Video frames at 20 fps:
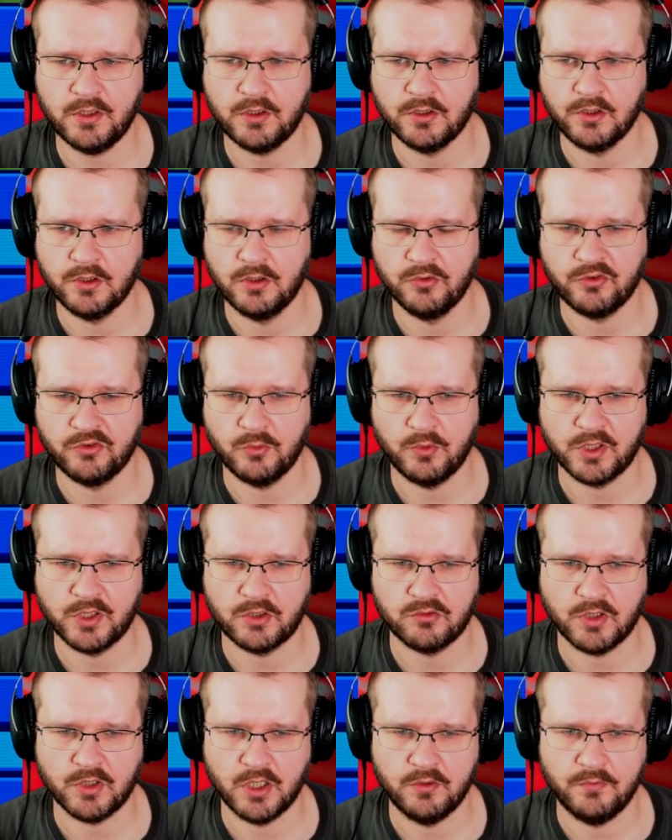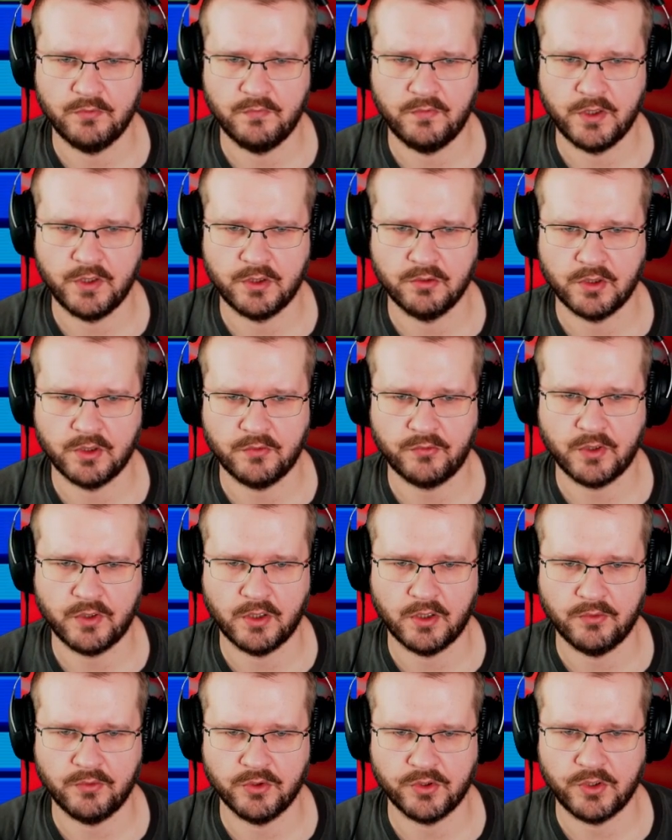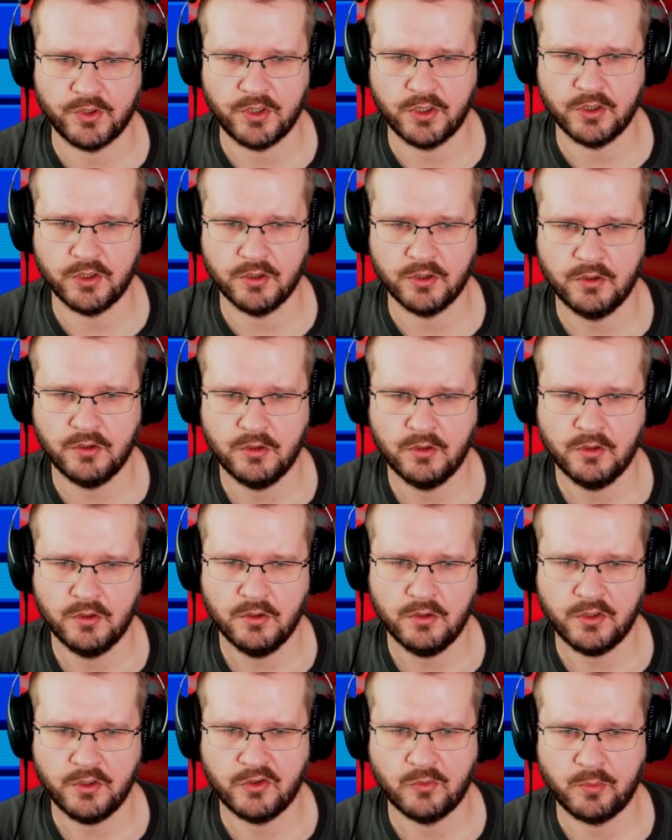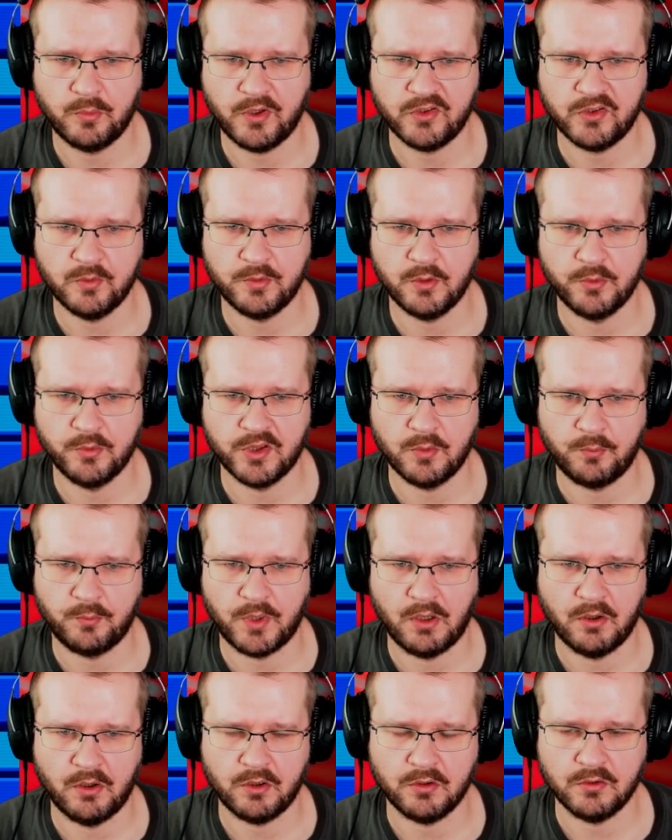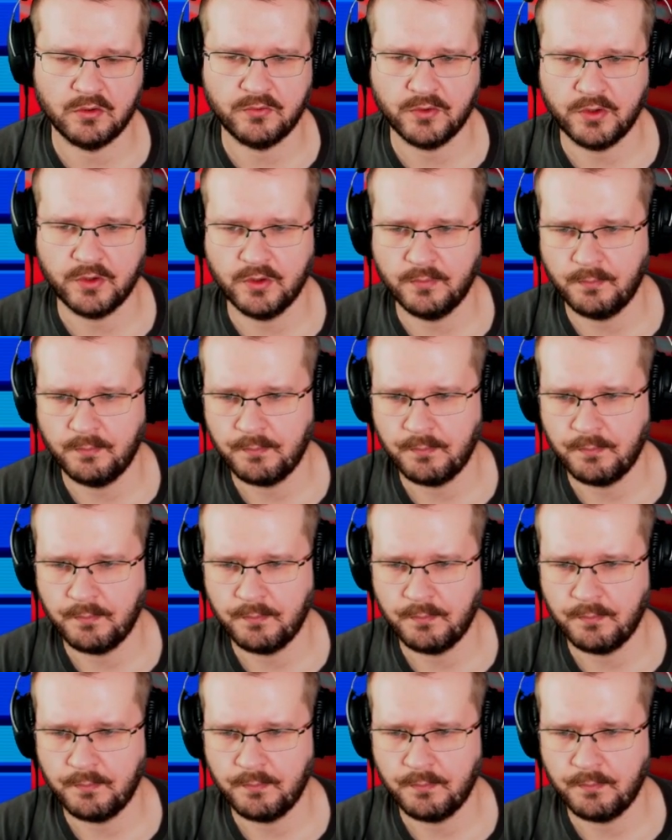closer with the drive, we could have gone for the eagle. It's possible with the power golfer here.